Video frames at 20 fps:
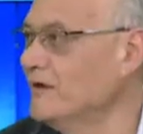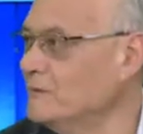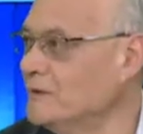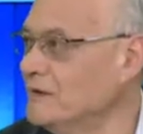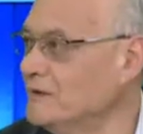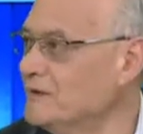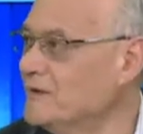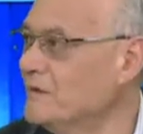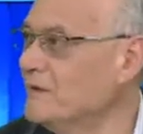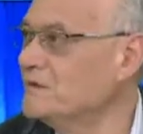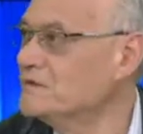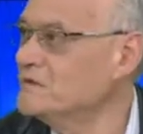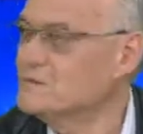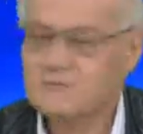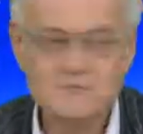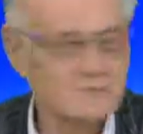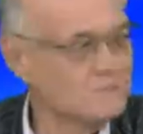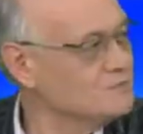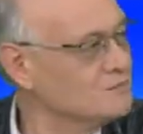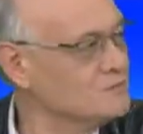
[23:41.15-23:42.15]
I mean, there's
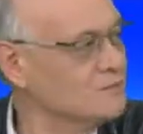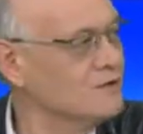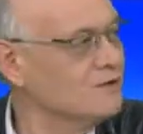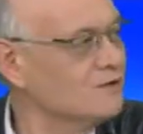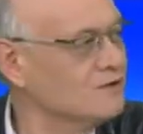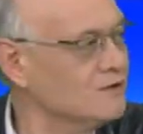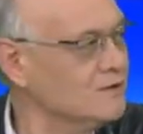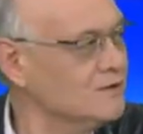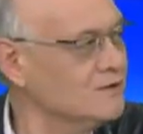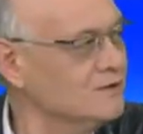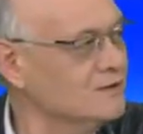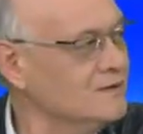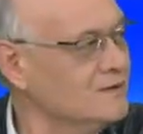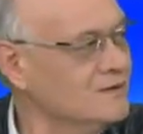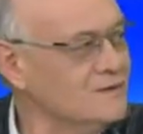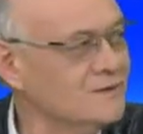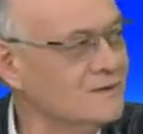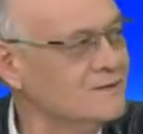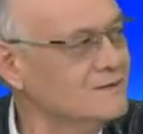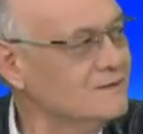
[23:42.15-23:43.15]
different
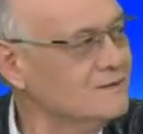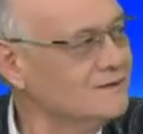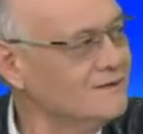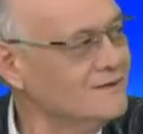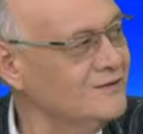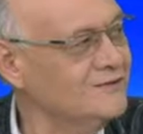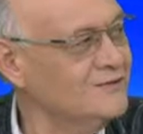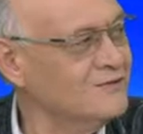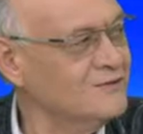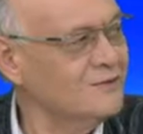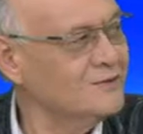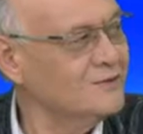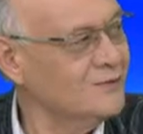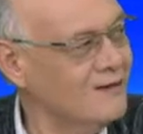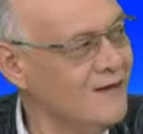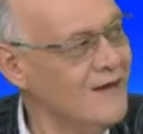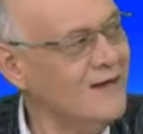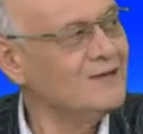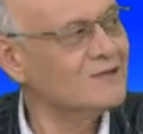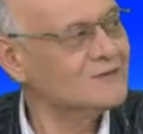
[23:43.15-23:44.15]

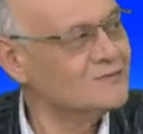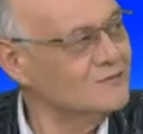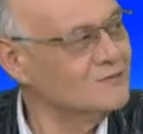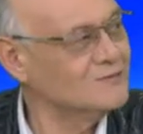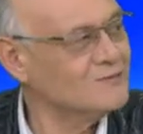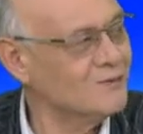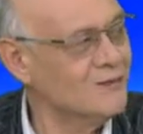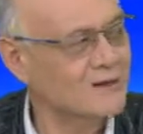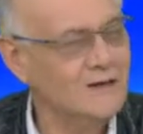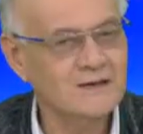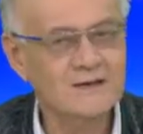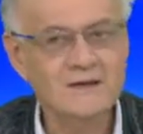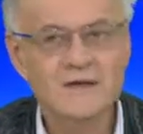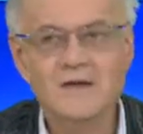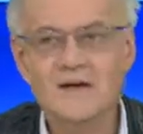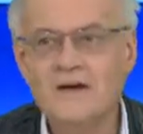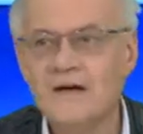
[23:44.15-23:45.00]
reactions, right?